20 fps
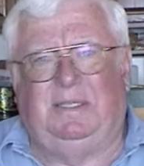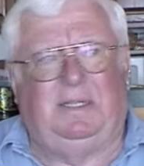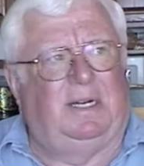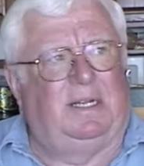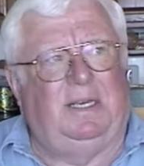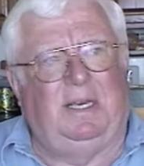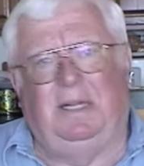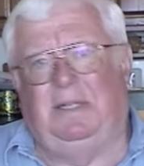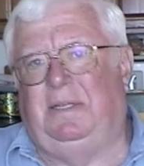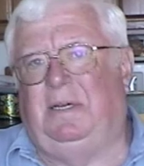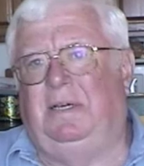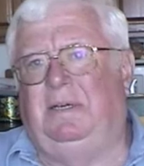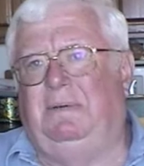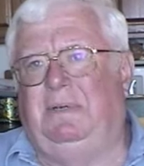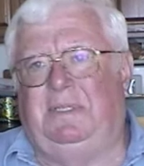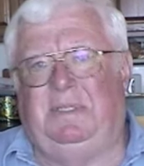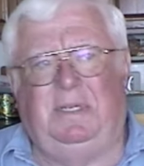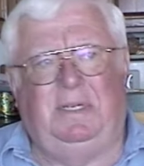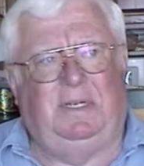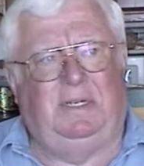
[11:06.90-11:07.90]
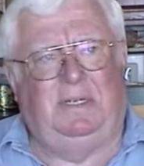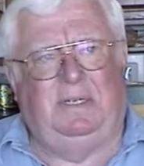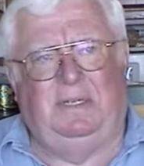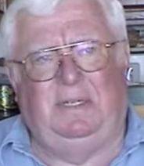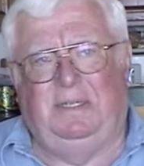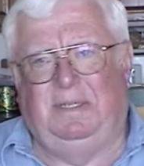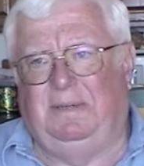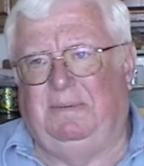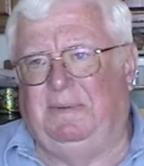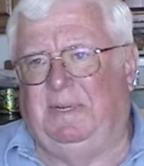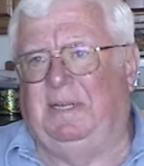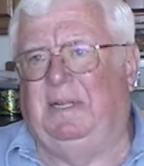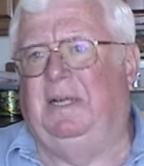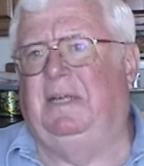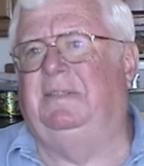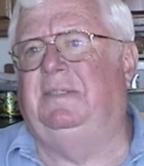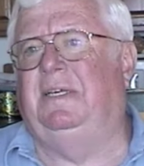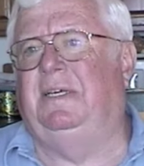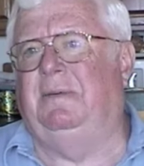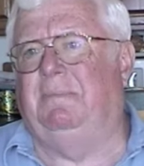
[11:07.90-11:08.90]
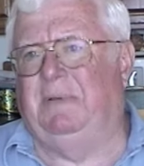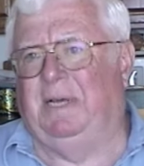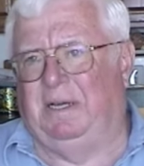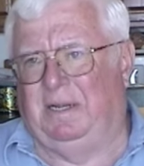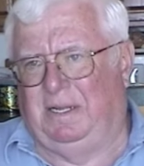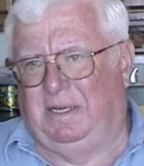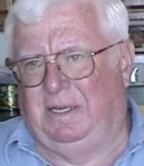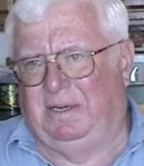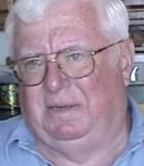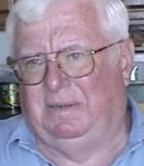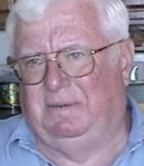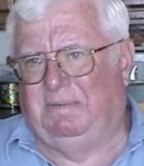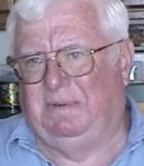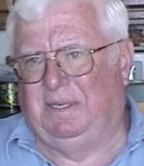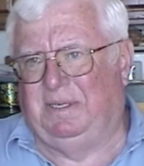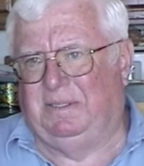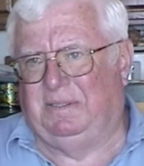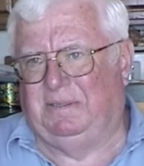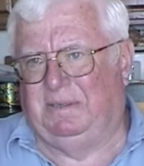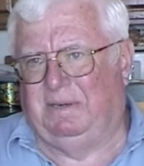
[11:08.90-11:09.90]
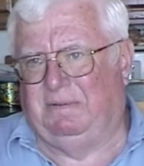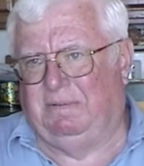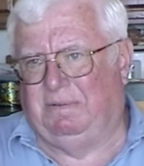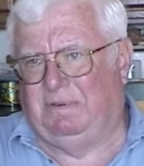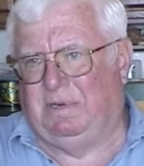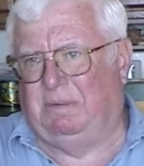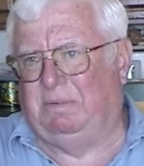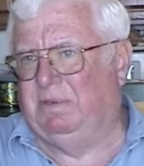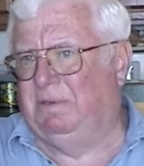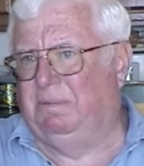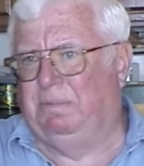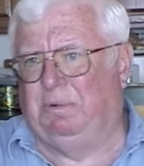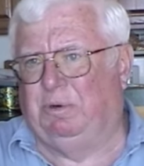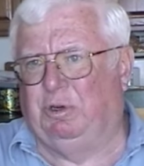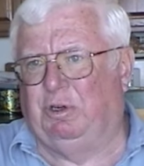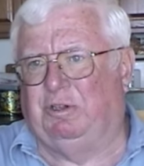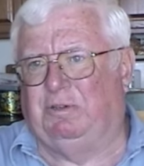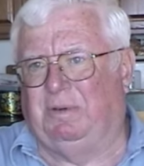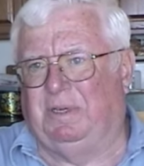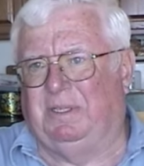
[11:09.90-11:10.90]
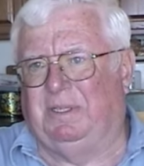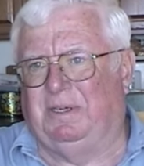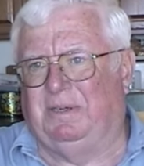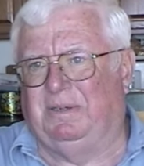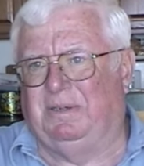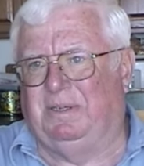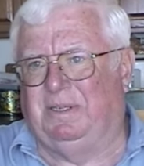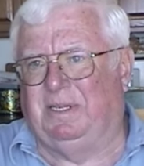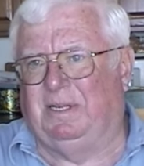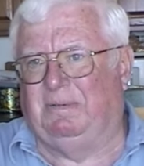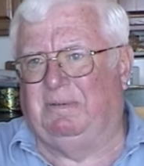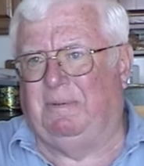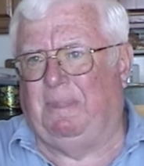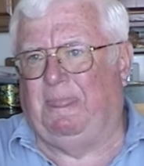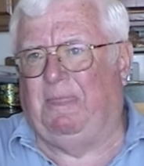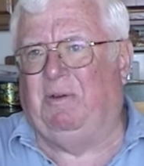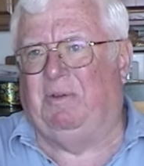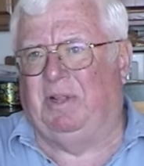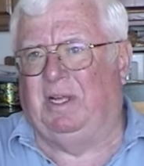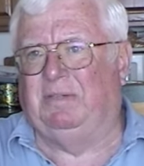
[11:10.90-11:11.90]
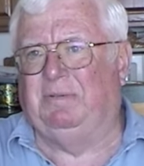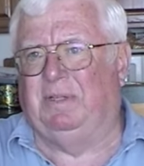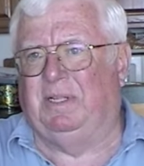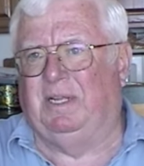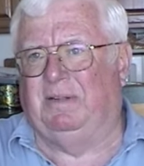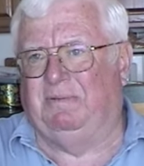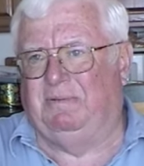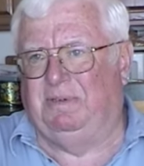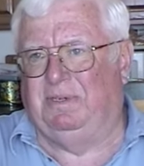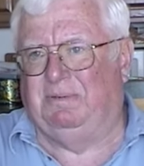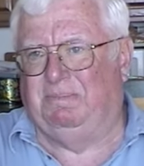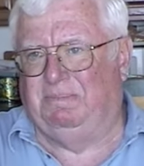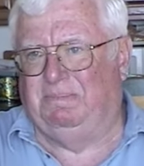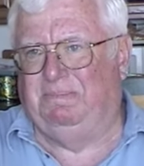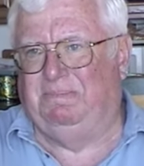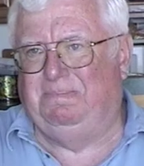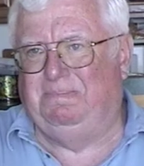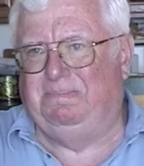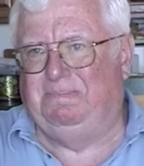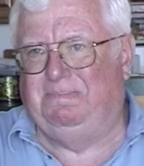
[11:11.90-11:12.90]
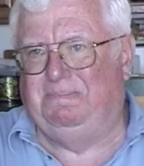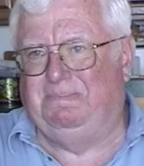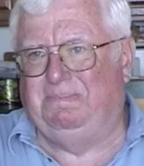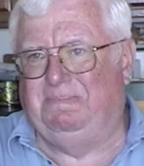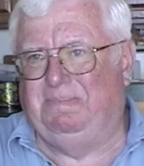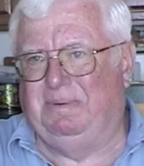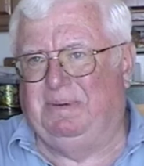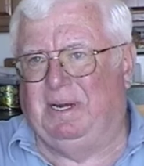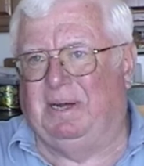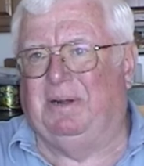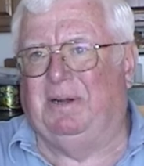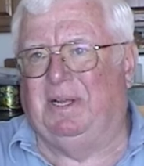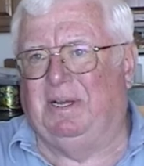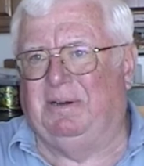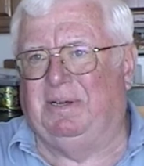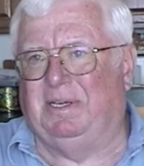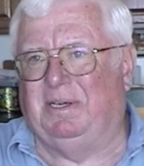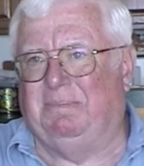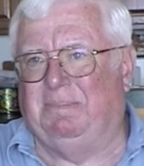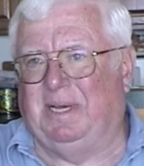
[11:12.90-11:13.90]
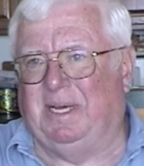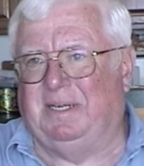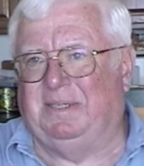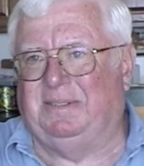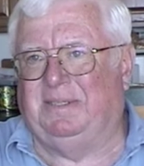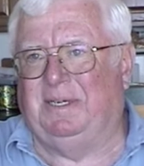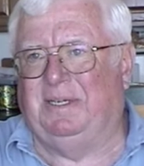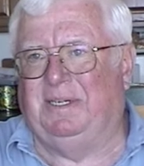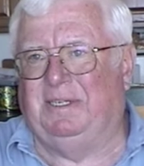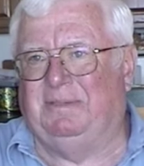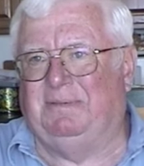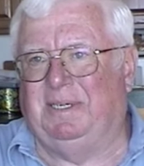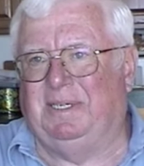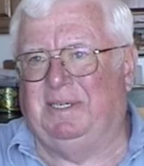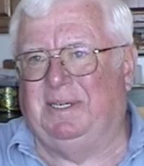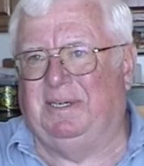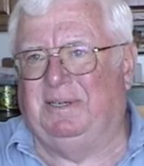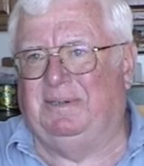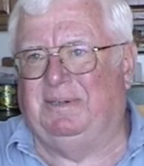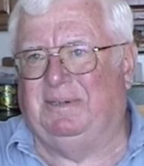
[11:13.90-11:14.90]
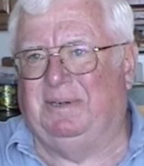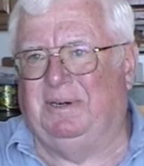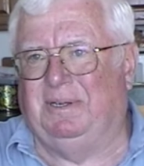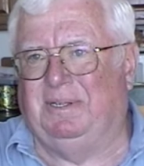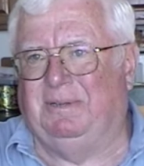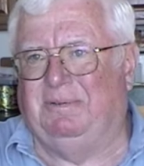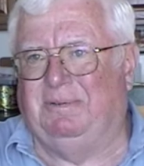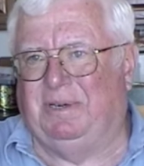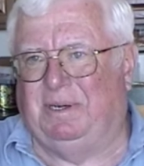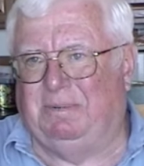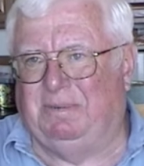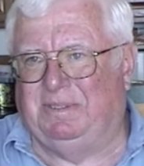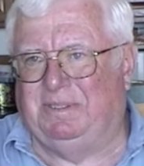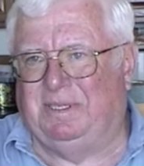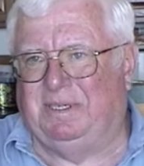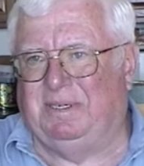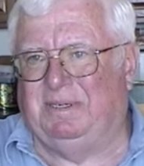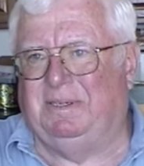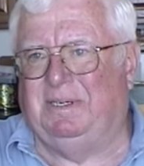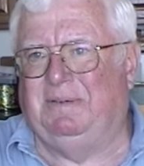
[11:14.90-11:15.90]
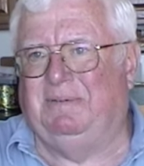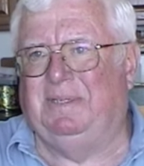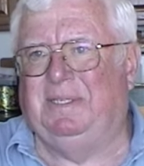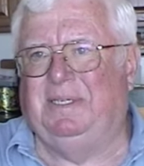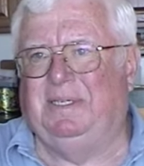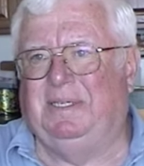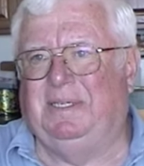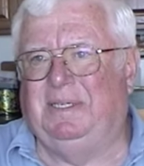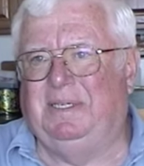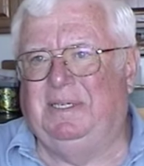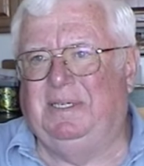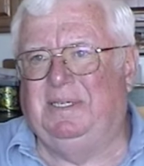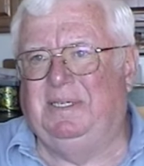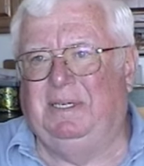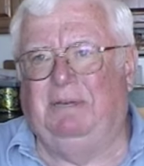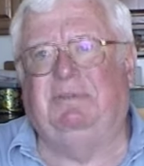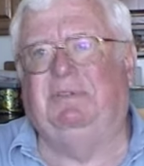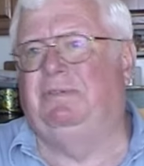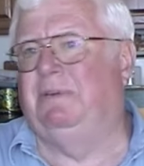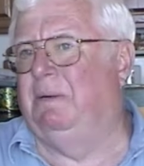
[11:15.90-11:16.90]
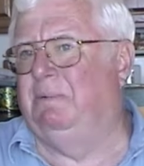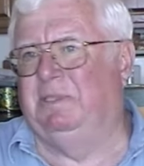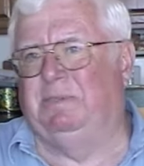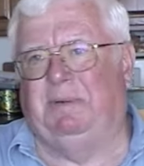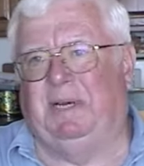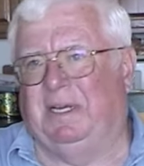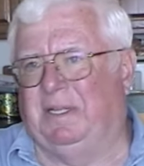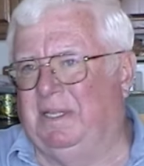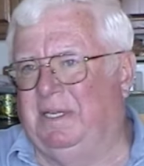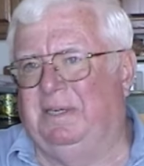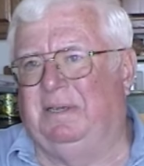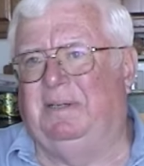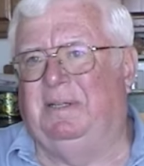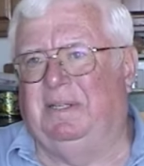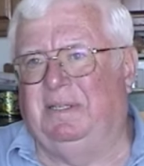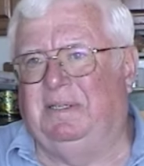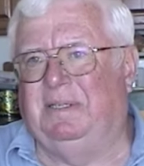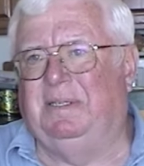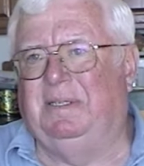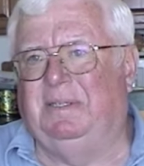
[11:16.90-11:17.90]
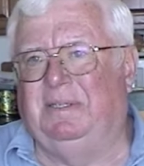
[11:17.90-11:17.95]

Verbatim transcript: He said, I can't tell you what's in it. He said, but it has to get out of here because they're having trouble with the waters right there. And that, you know, that's where that real hard area in Pakistan is right now, where all the mm. troubles are and everything. And there was mm-hmm. troubles back there.